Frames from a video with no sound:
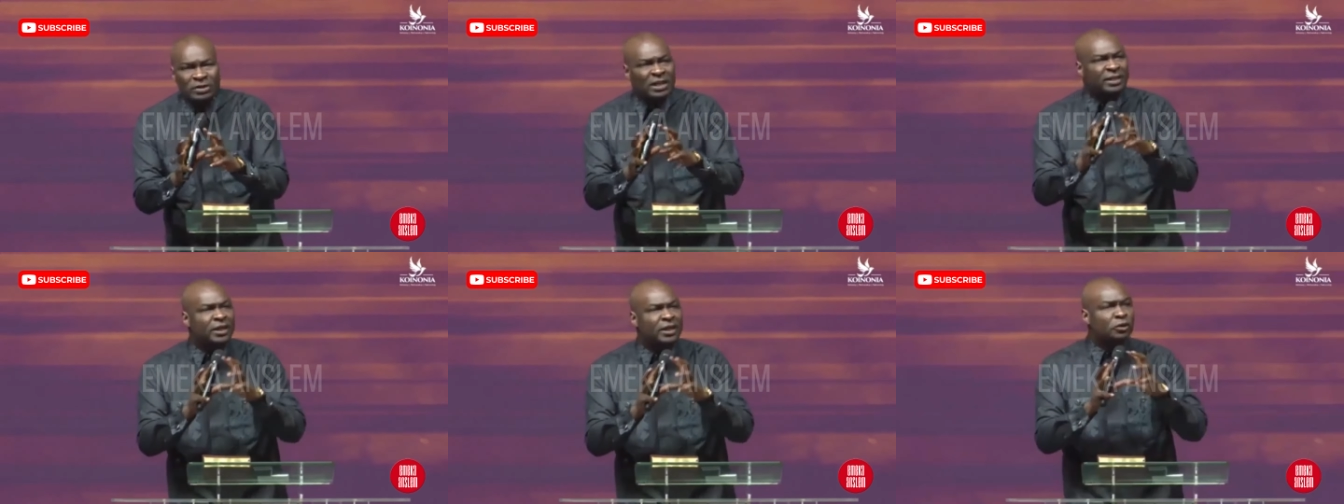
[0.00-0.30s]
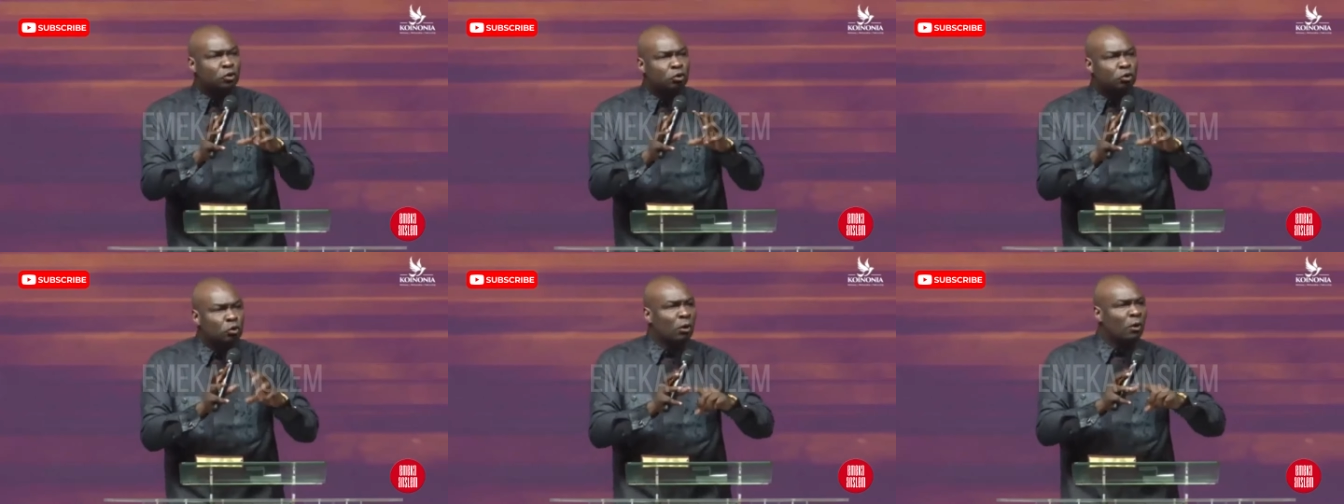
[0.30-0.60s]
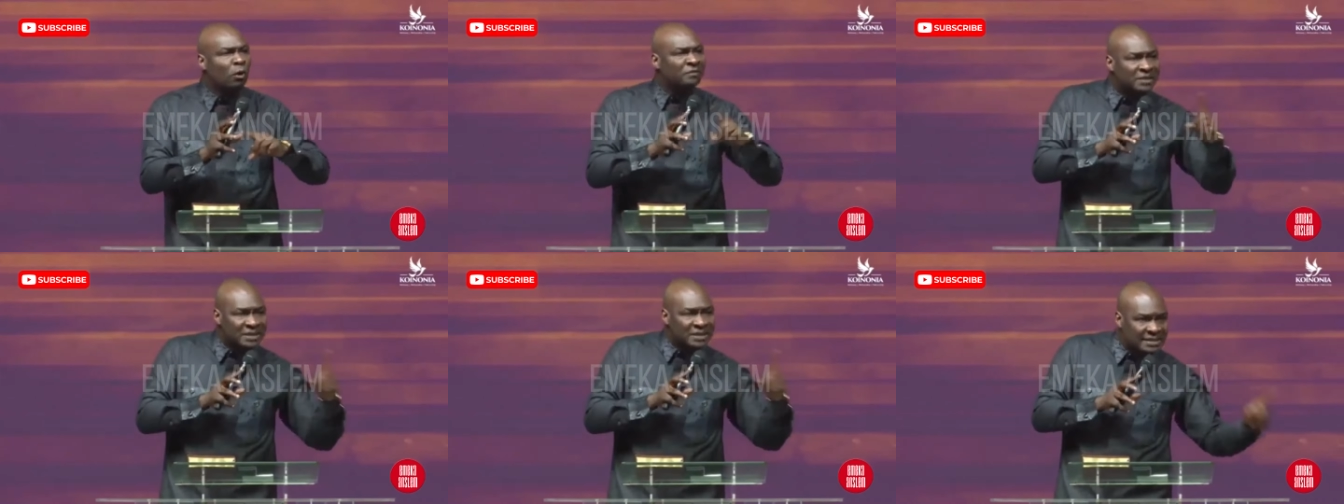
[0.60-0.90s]
the tool
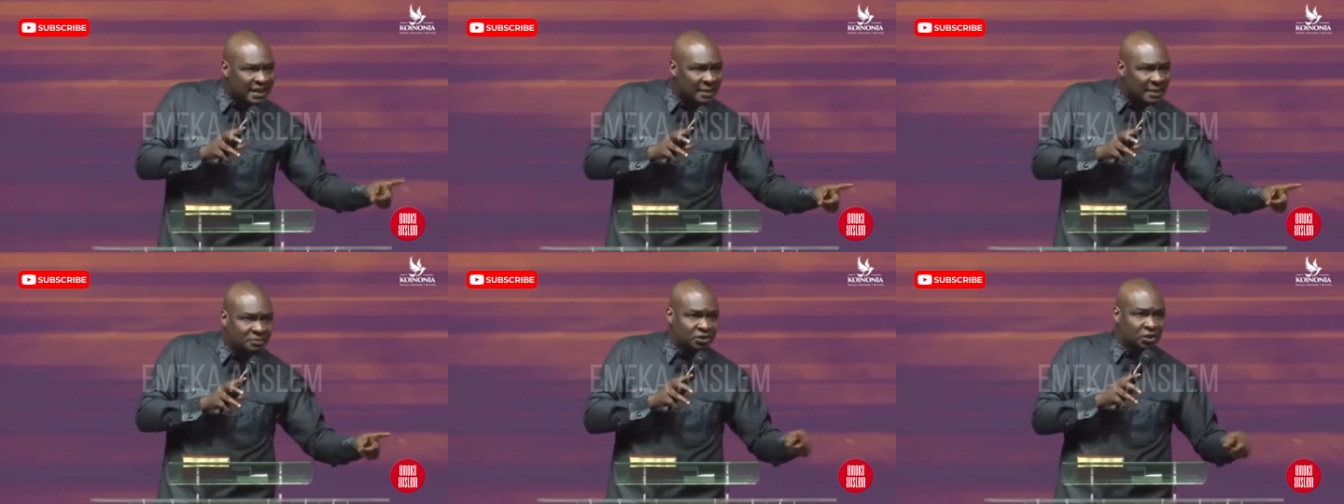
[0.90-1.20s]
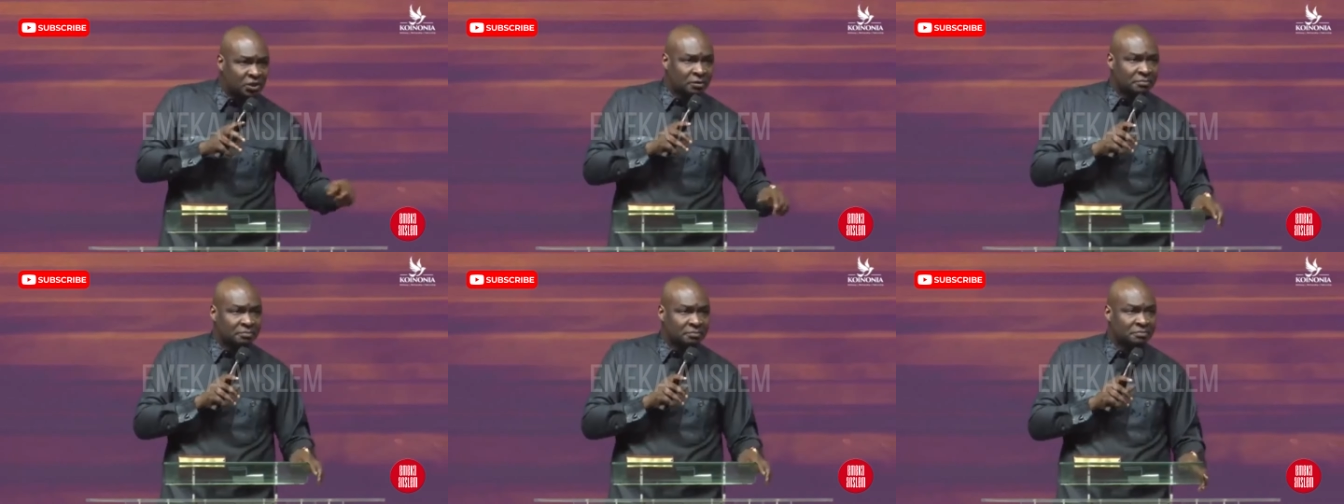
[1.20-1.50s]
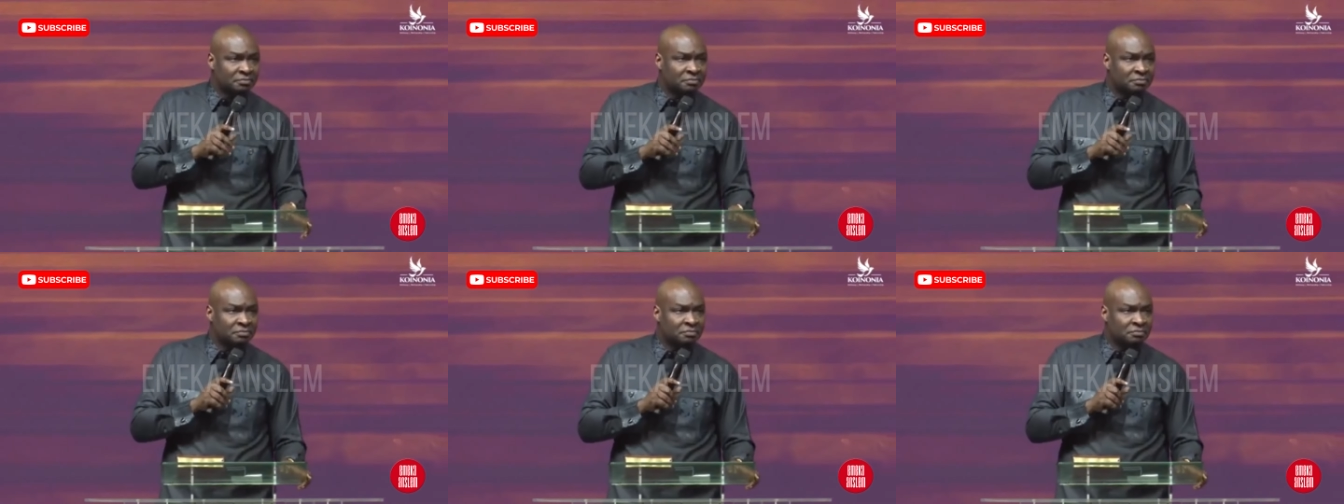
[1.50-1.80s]
of deception.
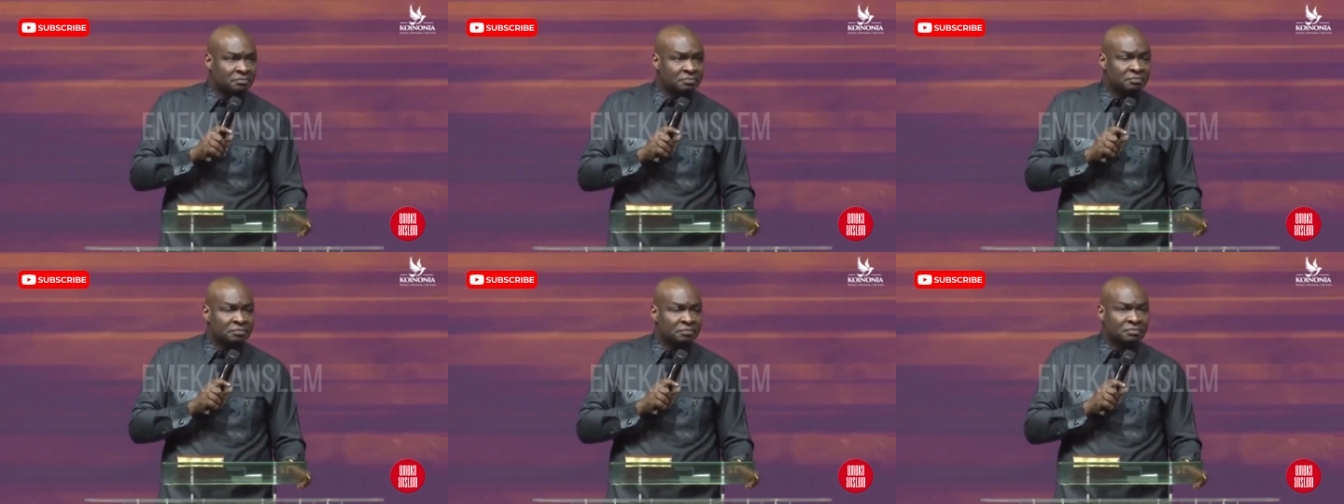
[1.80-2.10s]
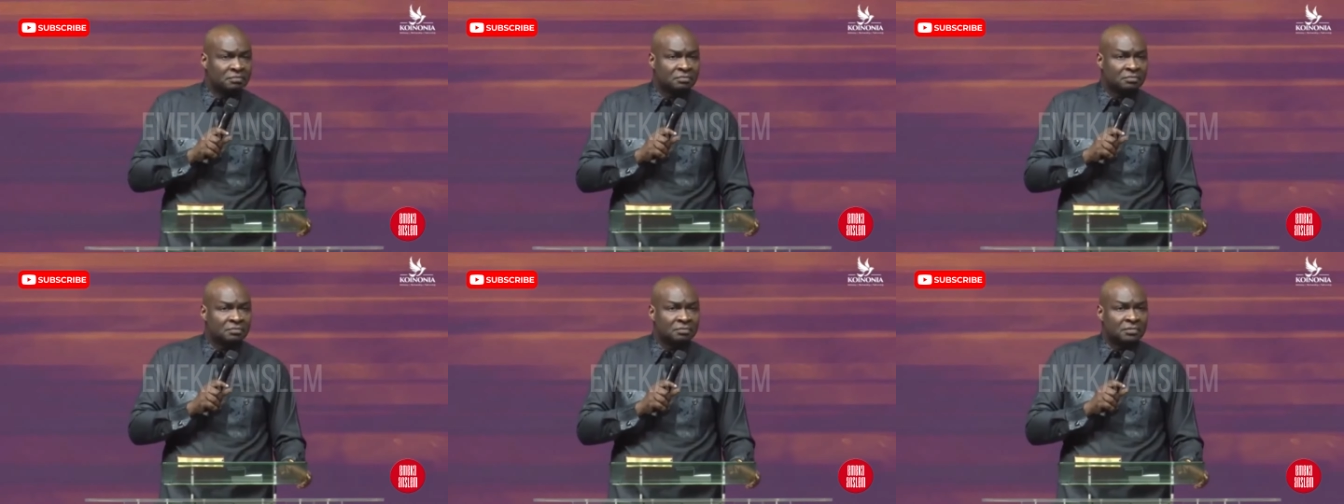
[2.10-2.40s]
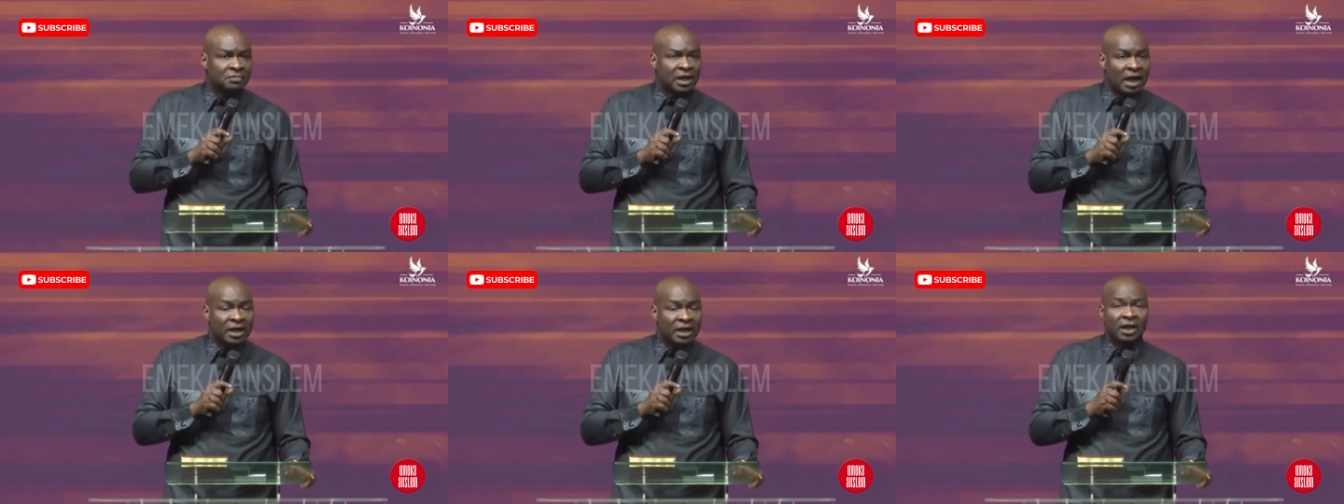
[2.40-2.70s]

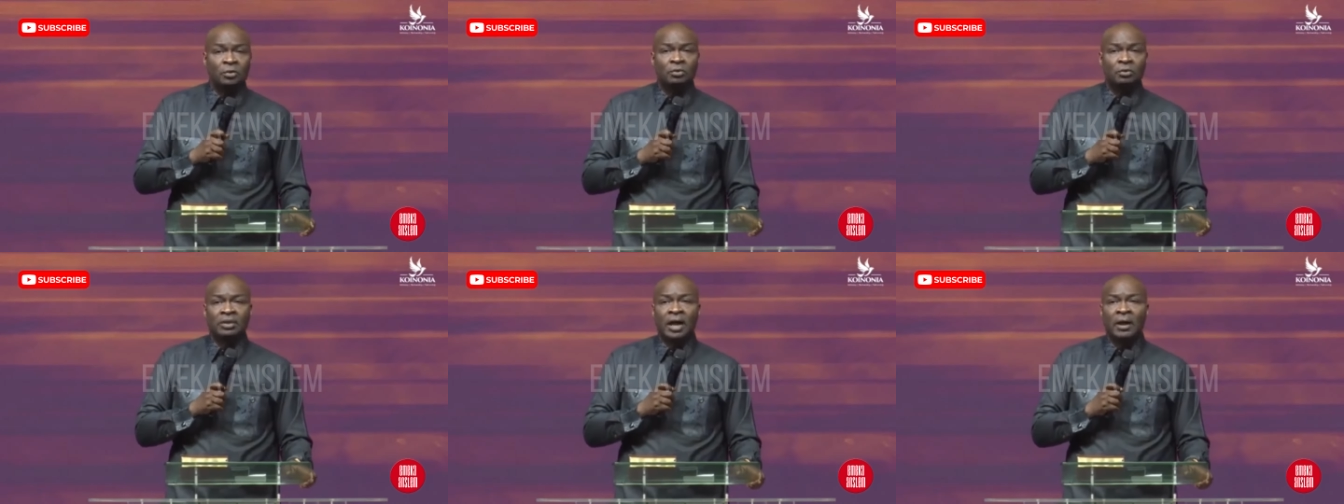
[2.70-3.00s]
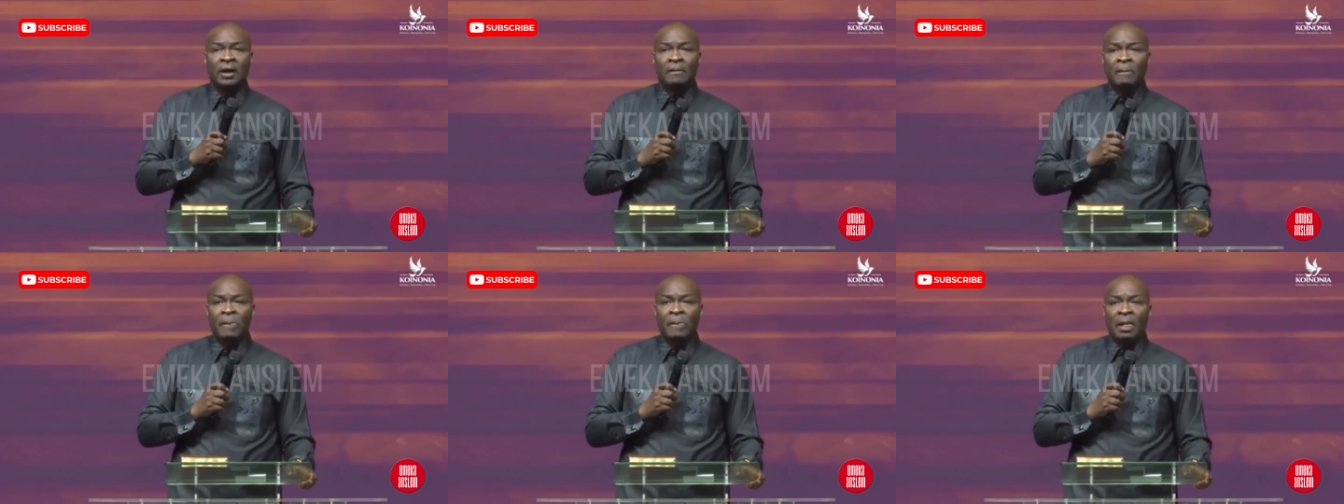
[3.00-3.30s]
Hallelujah.